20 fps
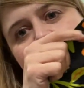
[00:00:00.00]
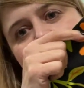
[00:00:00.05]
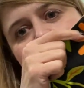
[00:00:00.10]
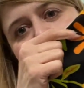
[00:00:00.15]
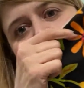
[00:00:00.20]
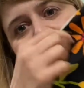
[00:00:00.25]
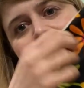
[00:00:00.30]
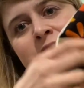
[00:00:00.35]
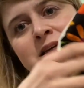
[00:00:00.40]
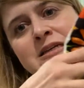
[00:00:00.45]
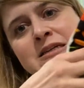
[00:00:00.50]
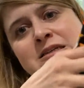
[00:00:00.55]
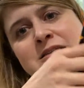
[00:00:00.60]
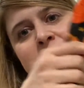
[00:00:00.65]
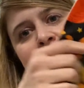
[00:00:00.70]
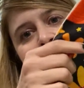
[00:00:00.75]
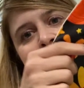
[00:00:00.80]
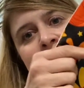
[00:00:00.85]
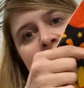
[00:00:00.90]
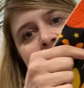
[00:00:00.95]
Oh, it is.
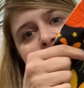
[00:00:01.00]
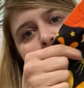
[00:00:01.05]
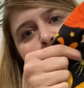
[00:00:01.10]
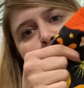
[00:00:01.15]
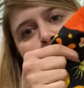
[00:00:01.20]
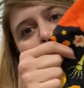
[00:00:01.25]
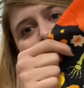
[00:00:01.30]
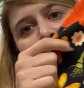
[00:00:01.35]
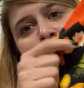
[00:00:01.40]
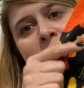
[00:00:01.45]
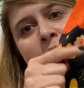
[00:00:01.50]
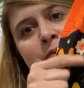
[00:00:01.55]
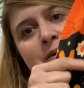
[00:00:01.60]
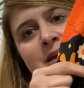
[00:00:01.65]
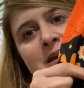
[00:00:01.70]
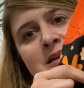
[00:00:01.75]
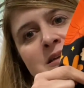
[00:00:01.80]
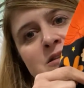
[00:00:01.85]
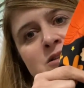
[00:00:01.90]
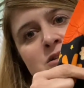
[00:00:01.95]
It's like a spooky baby
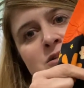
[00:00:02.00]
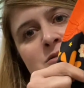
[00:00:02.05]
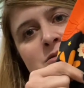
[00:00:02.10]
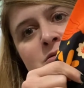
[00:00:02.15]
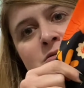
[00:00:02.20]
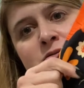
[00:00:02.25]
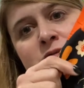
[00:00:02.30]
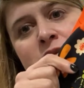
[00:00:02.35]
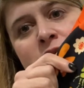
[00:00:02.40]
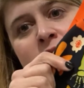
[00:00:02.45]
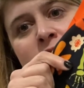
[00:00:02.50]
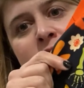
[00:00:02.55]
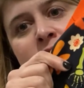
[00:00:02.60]
hand too.